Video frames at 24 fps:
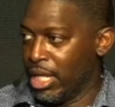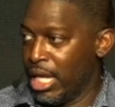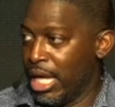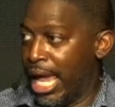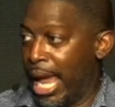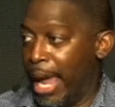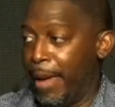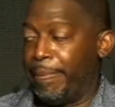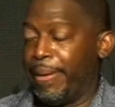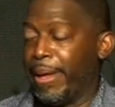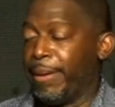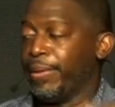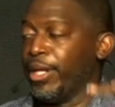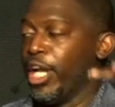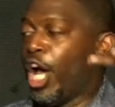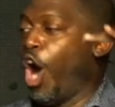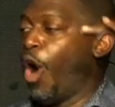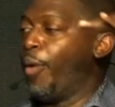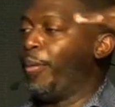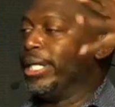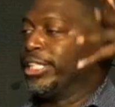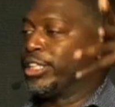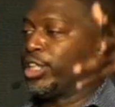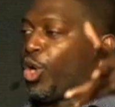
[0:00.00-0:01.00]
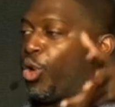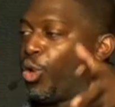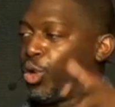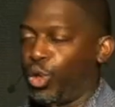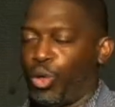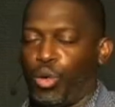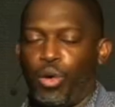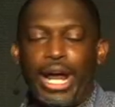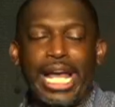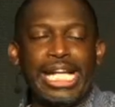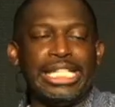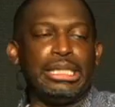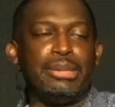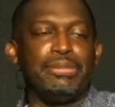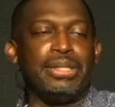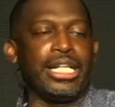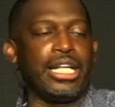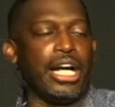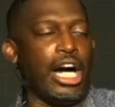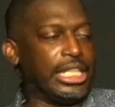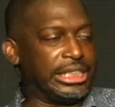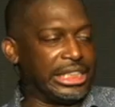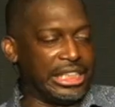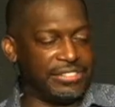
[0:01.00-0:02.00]
And people always go crazy
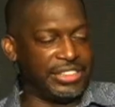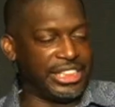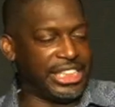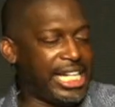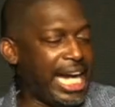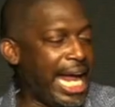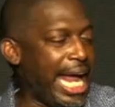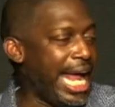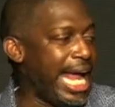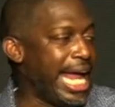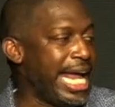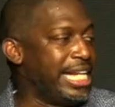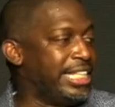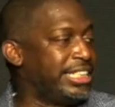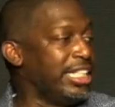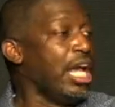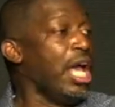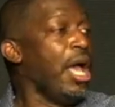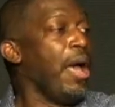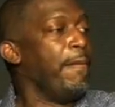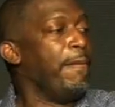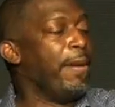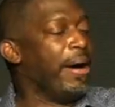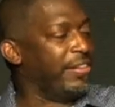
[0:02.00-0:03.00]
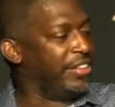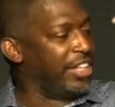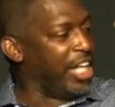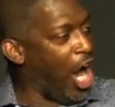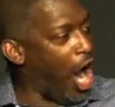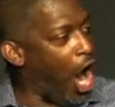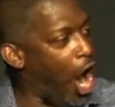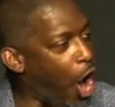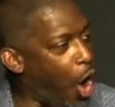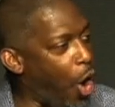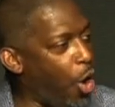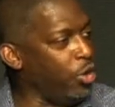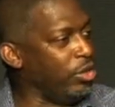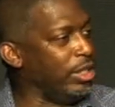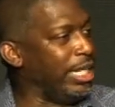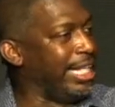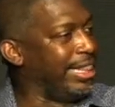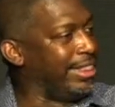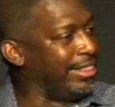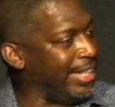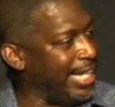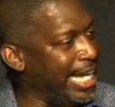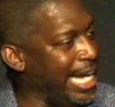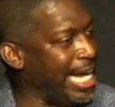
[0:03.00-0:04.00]
because of change, but the only
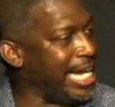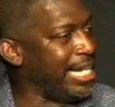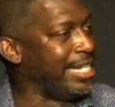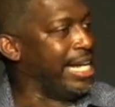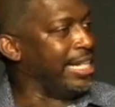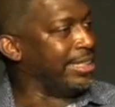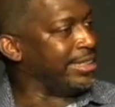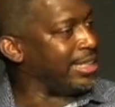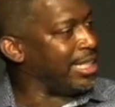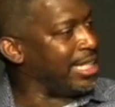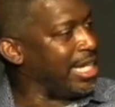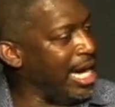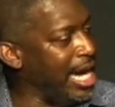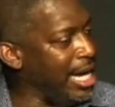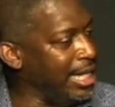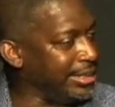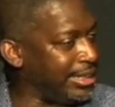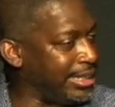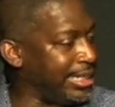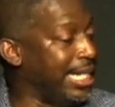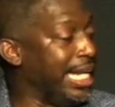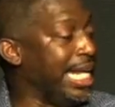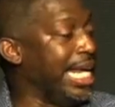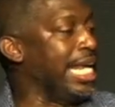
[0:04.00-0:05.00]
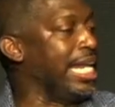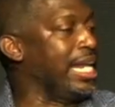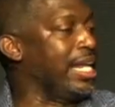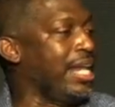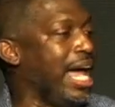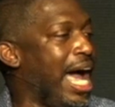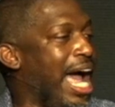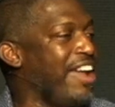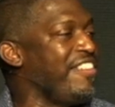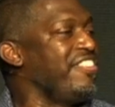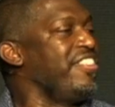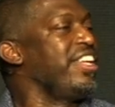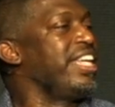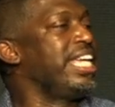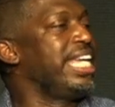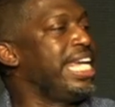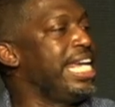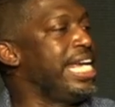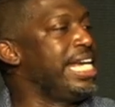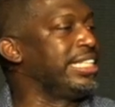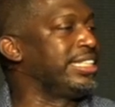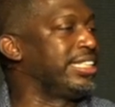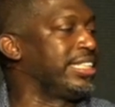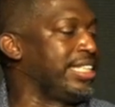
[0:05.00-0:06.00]
thing that's constant in life
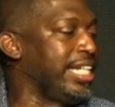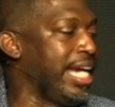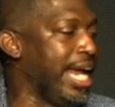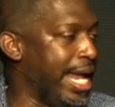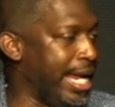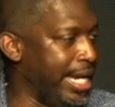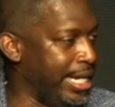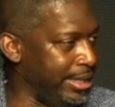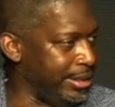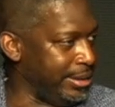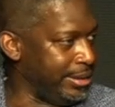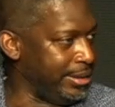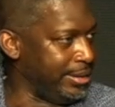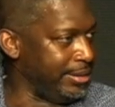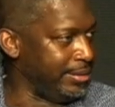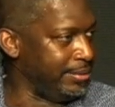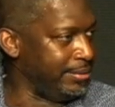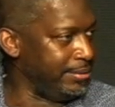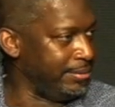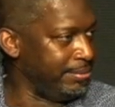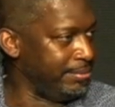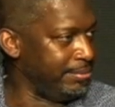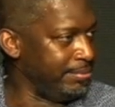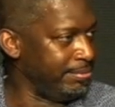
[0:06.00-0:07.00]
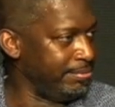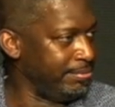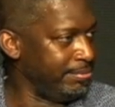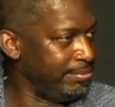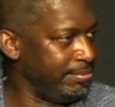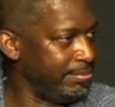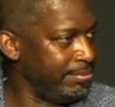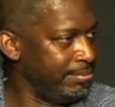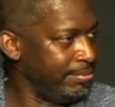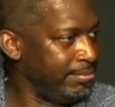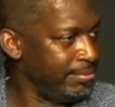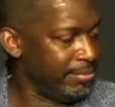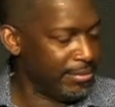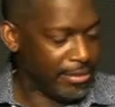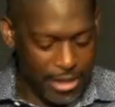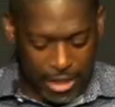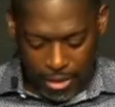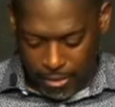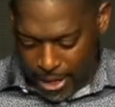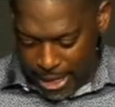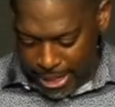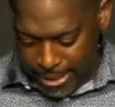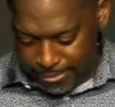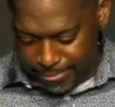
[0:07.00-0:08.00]
is change. All
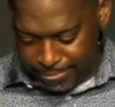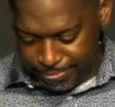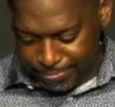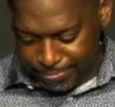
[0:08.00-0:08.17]
right?